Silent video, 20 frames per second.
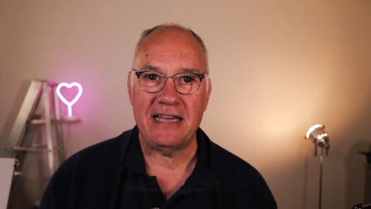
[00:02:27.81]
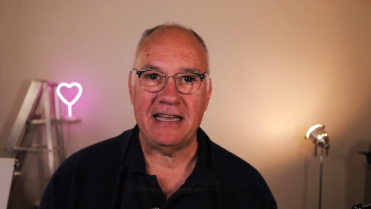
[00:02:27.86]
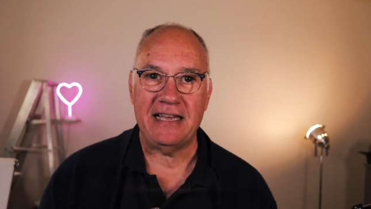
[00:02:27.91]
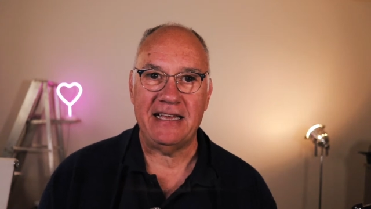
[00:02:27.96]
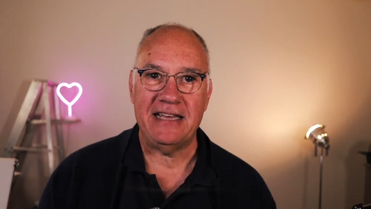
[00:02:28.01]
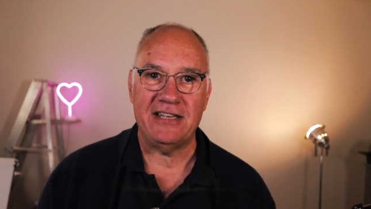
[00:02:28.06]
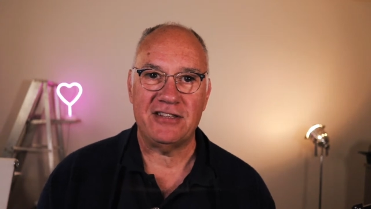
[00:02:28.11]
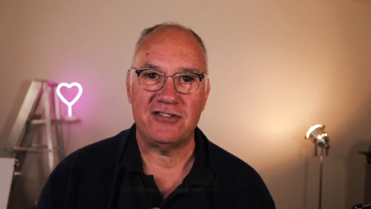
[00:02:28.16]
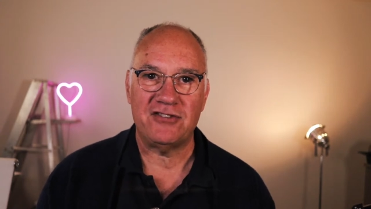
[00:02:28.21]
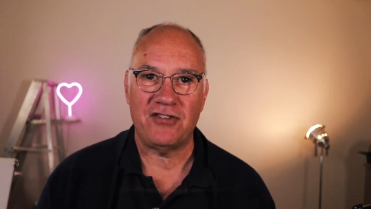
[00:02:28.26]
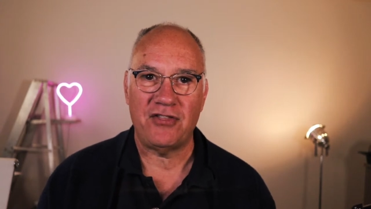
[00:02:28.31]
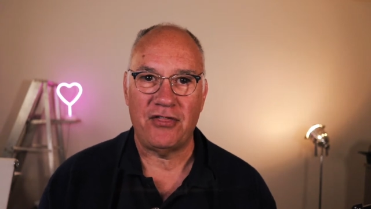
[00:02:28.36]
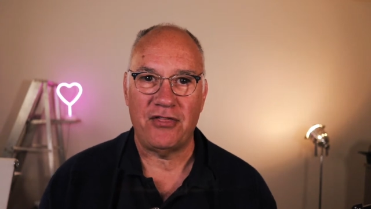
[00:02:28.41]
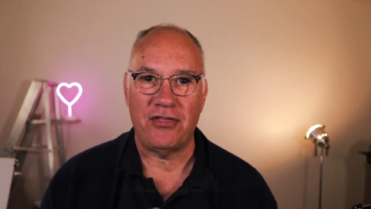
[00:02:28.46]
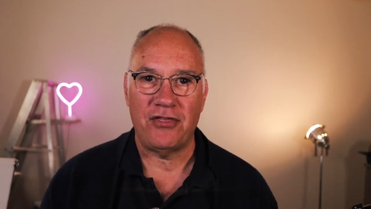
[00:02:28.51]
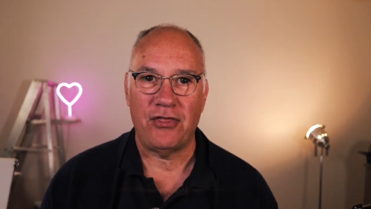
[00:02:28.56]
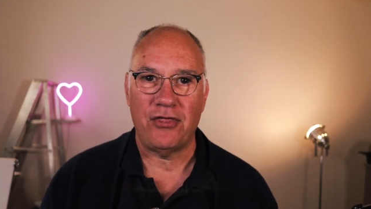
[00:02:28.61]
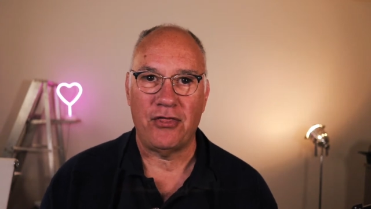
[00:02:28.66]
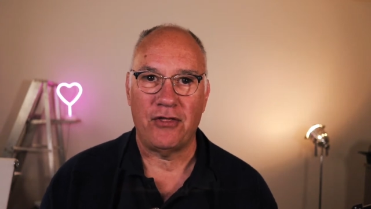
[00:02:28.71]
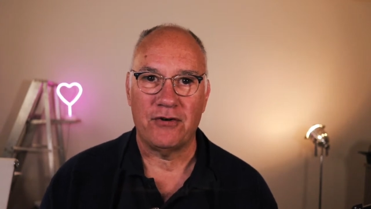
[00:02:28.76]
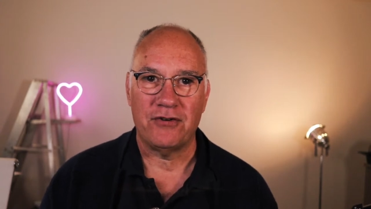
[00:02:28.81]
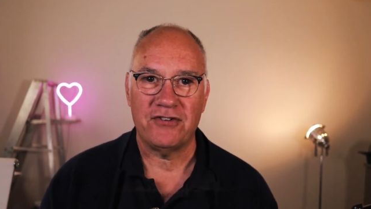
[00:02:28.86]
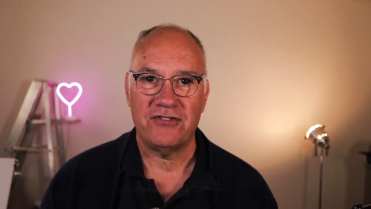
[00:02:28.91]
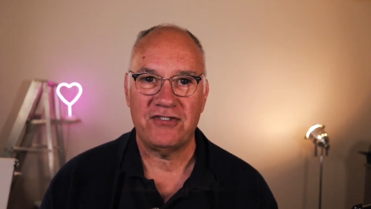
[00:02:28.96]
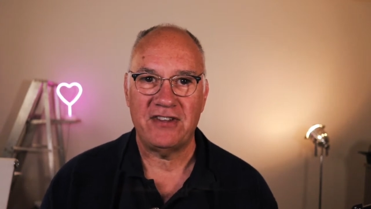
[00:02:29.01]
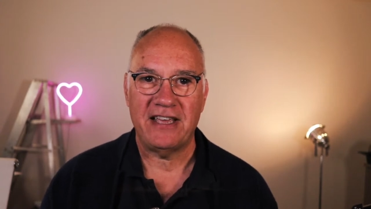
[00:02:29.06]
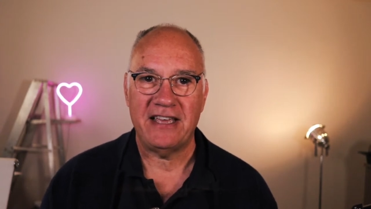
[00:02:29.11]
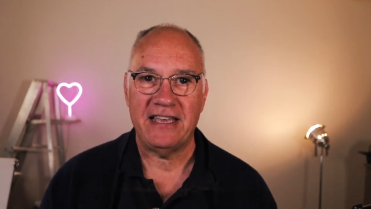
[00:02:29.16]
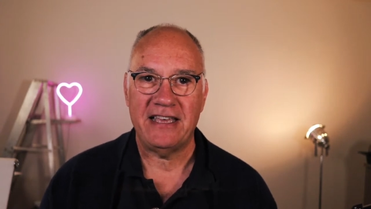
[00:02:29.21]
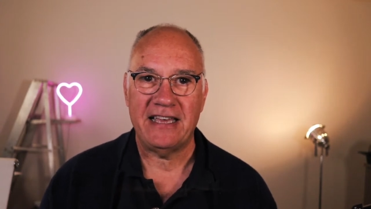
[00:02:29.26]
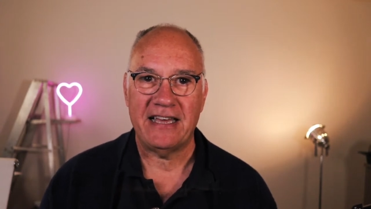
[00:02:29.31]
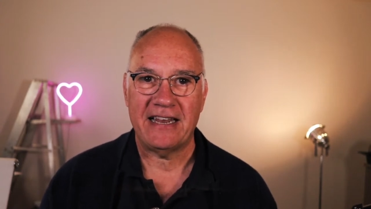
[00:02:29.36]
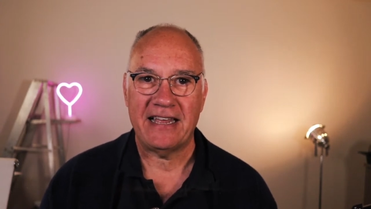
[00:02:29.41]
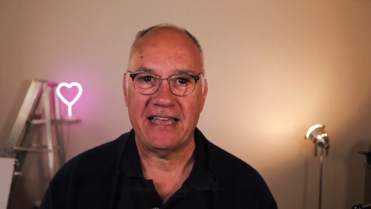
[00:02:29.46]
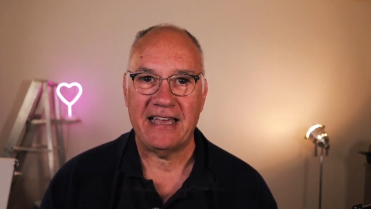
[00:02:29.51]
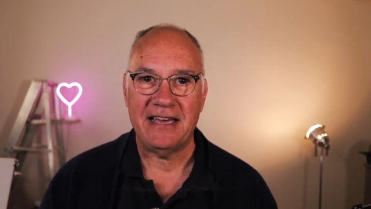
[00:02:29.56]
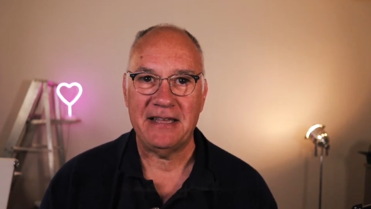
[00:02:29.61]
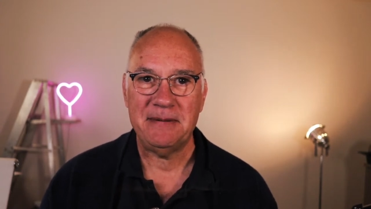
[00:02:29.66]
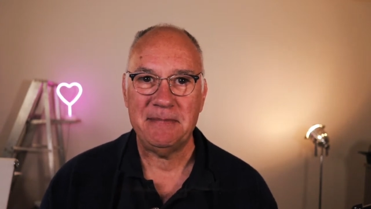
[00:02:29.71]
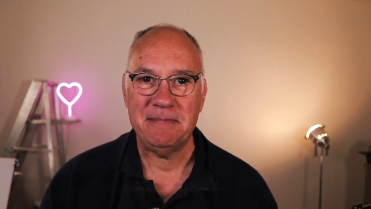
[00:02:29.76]
it's Thursday yet
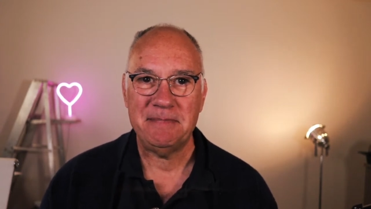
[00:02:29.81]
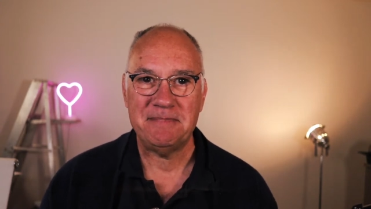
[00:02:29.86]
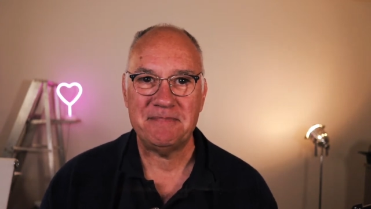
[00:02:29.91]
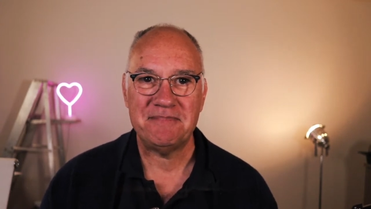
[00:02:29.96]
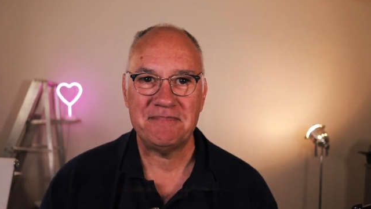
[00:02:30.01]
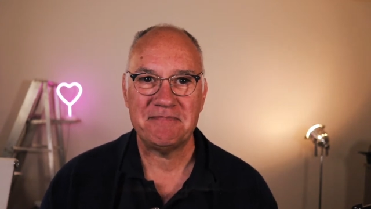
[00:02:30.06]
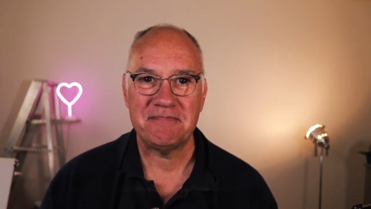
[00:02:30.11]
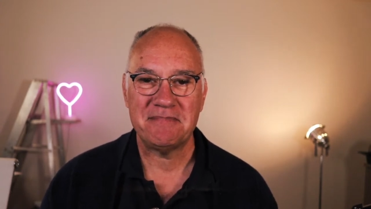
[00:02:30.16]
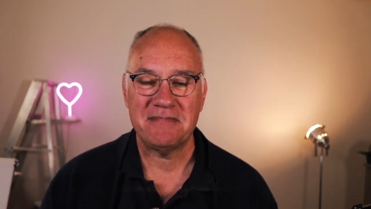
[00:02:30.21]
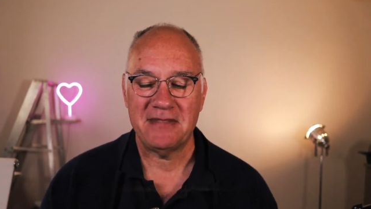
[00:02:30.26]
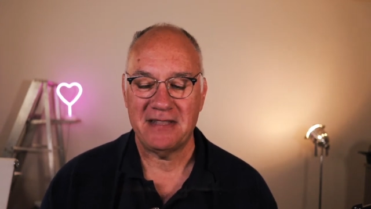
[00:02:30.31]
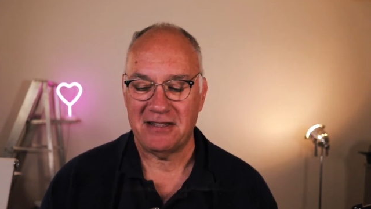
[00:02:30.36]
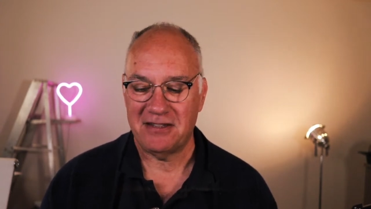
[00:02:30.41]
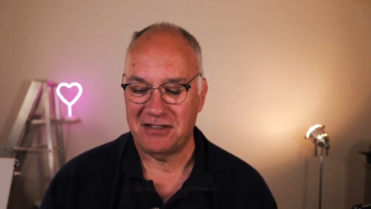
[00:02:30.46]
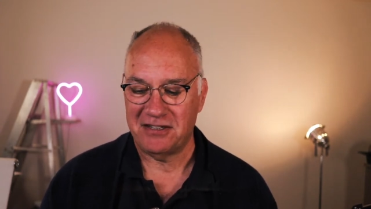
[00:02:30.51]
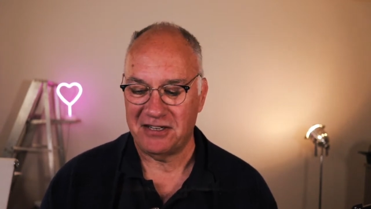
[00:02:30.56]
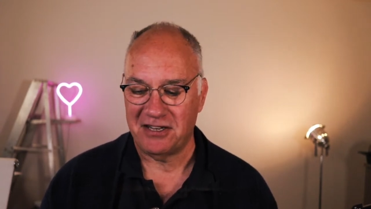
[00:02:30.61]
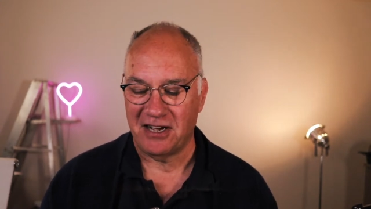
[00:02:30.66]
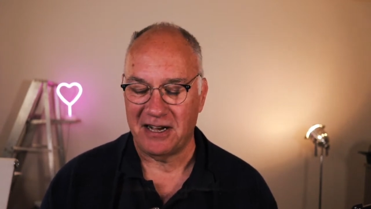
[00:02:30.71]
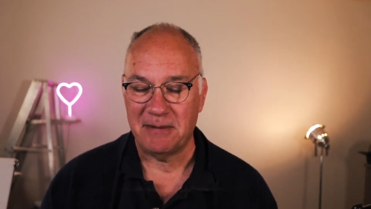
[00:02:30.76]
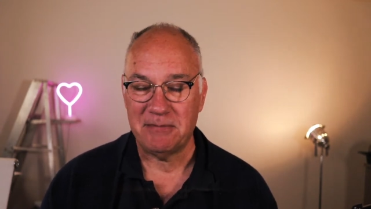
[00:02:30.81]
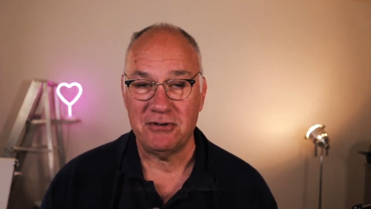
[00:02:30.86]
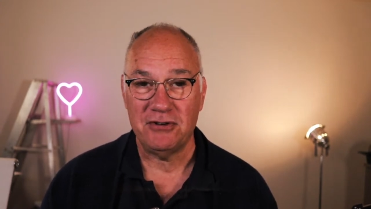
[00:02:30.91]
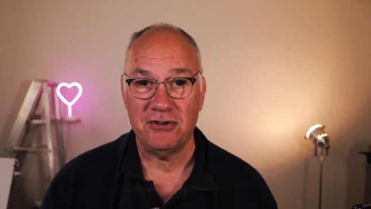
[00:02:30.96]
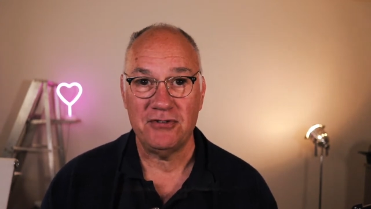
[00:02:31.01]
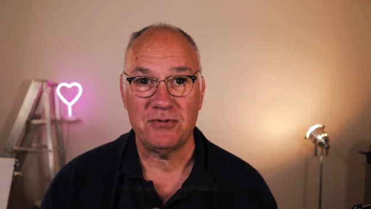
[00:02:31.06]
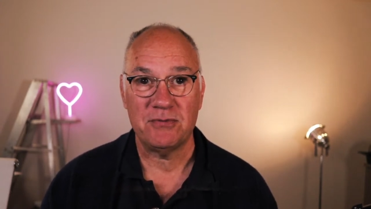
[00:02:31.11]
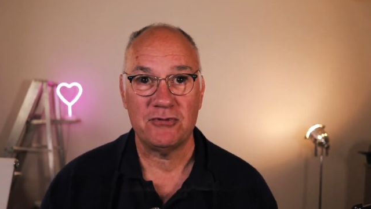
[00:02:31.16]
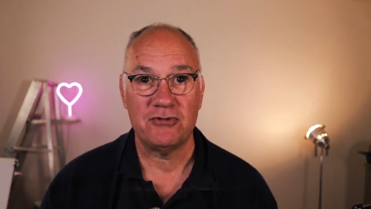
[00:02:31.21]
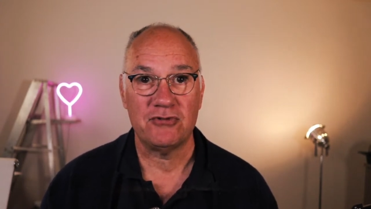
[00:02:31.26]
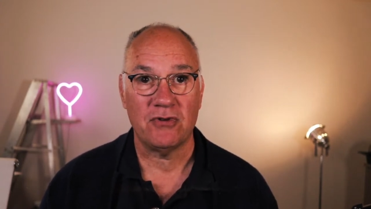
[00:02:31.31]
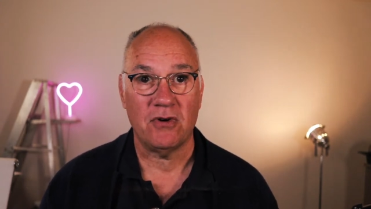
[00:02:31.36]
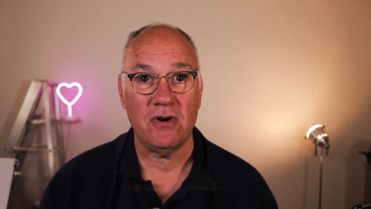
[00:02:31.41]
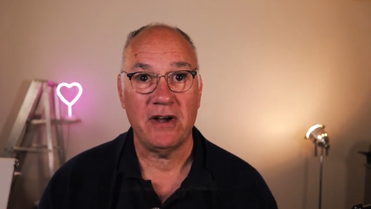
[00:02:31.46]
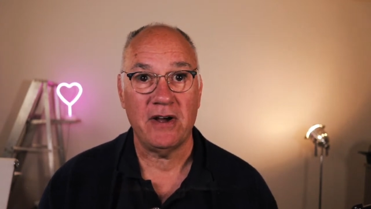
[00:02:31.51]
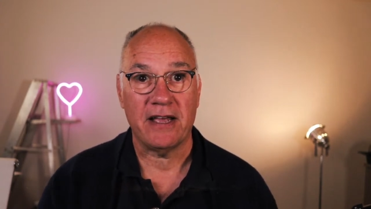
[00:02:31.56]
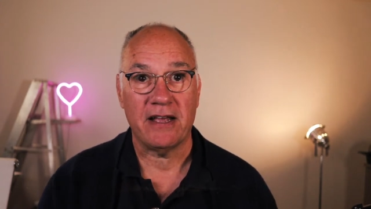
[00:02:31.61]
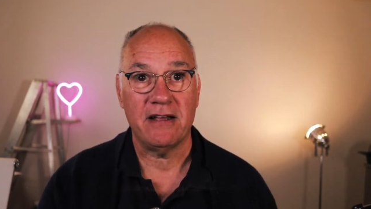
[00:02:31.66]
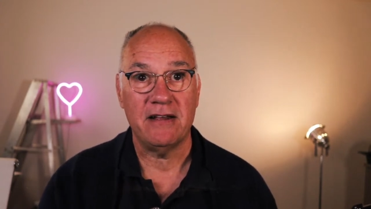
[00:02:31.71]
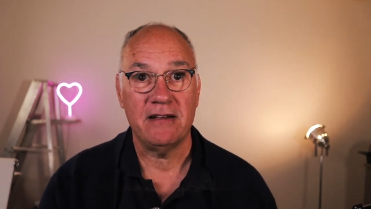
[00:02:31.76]
again. Time to do some
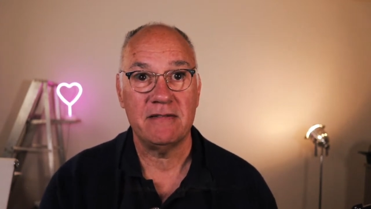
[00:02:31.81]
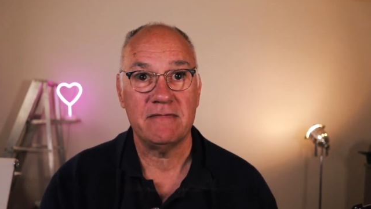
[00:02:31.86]
drawing.